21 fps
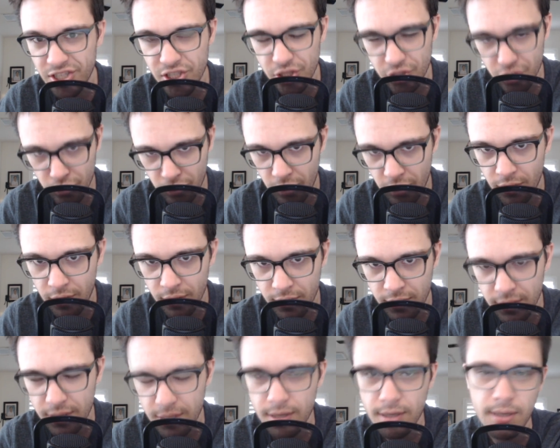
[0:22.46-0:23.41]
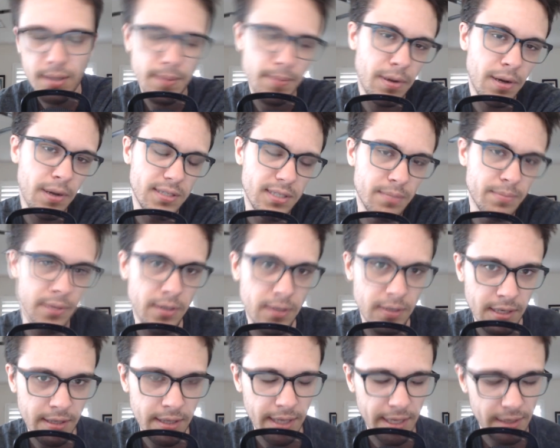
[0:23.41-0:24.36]
strong
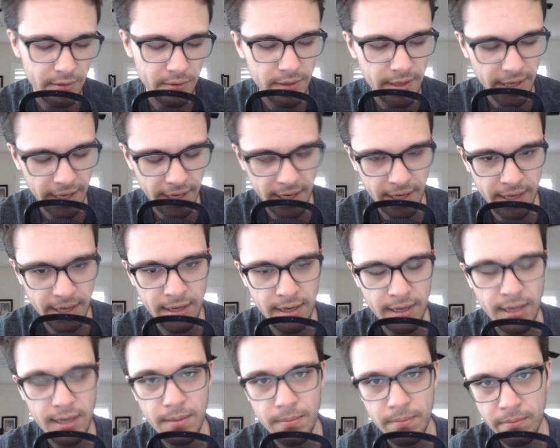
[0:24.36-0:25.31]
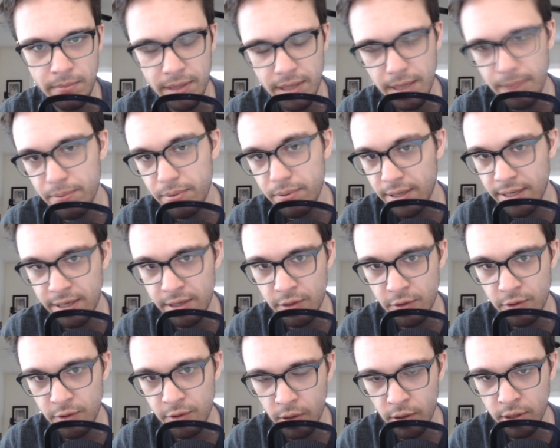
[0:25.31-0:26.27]
possibility that you can manipulate
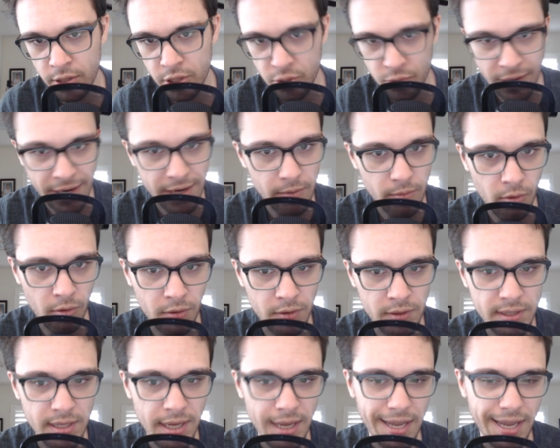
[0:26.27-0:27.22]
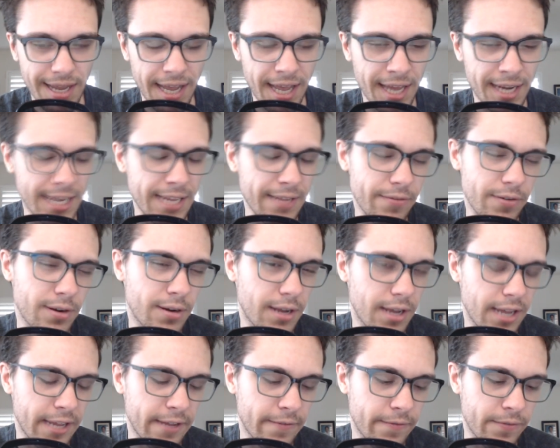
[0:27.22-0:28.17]
your trait rolls and even
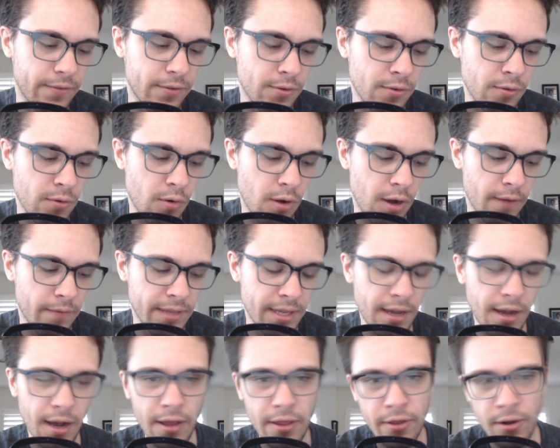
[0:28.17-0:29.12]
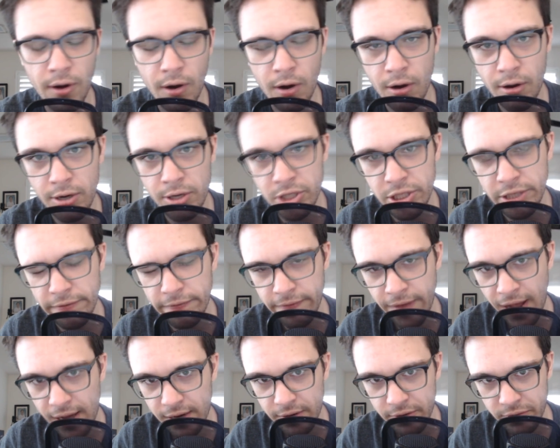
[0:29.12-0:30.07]
a few of the other RNG
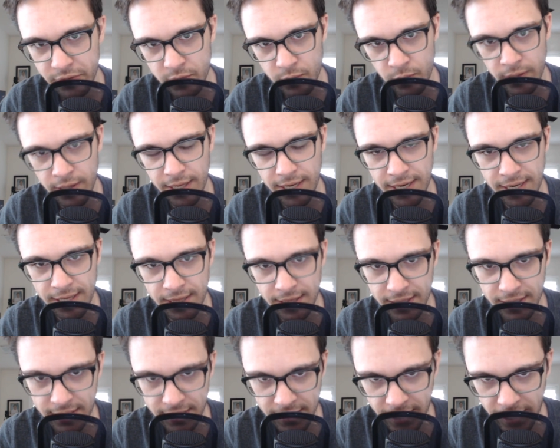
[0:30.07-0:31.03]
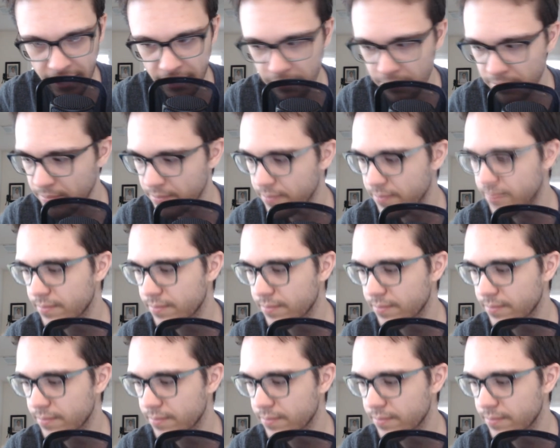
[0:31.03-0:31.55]
factors within the game.